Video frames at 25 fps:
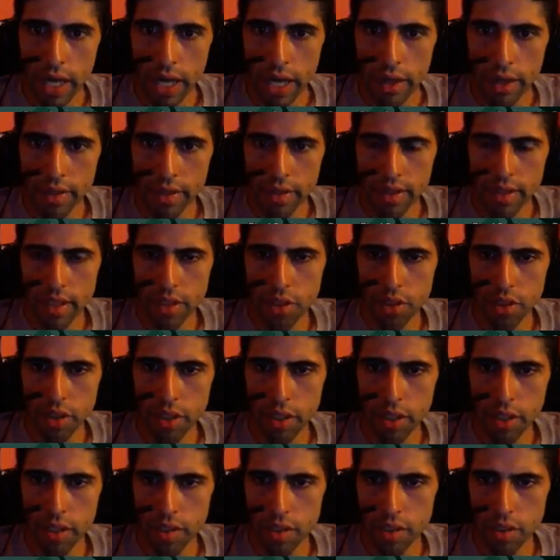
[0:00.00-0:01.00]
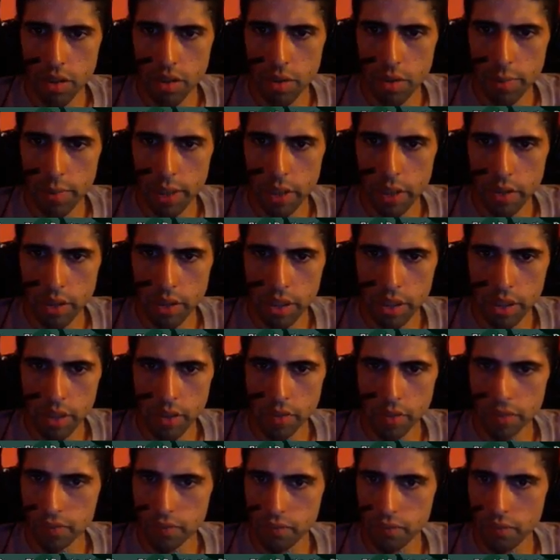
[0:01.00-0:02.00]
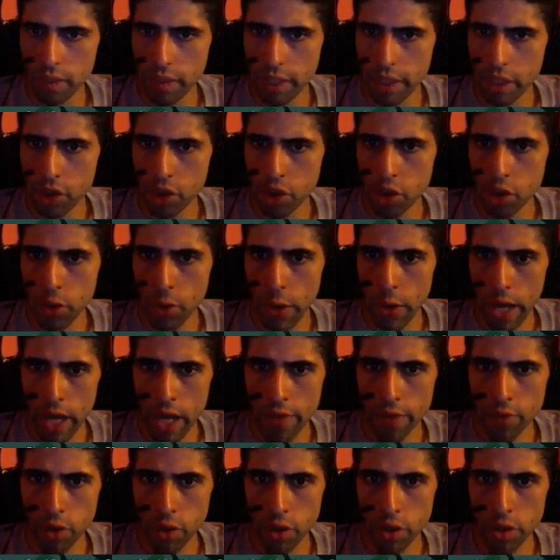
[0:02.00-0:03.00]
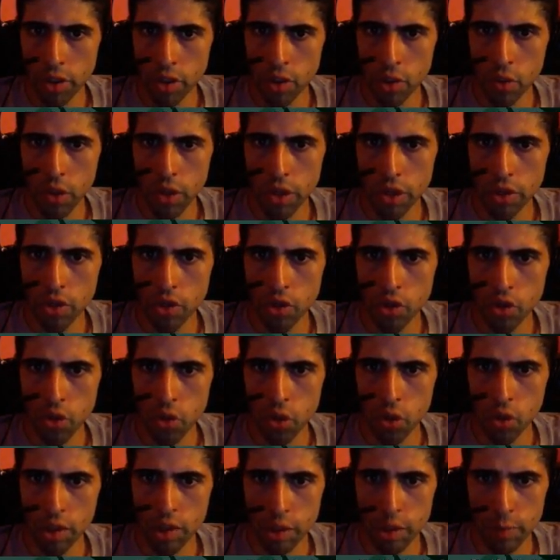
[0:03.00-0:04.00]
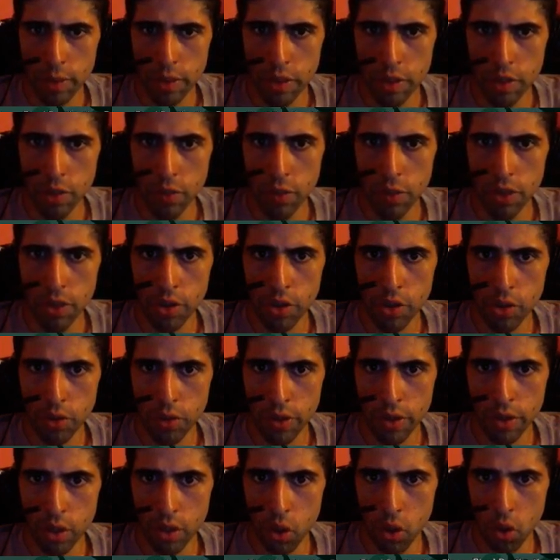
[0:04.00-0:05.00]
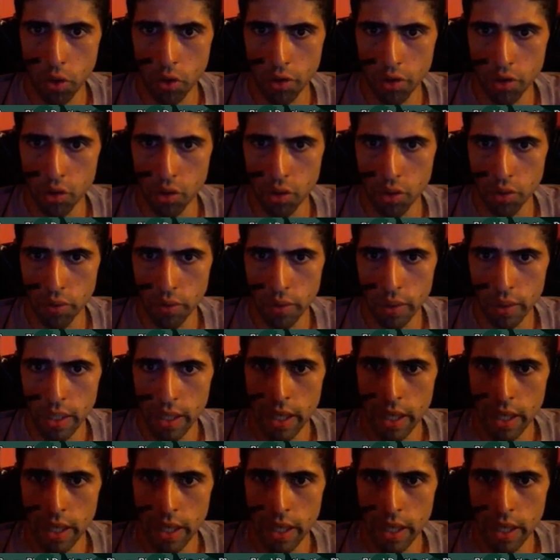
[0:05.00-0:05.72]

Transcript: This section is all about, you know, making sure you have good underwater control, especially while you're doing the corkscrew.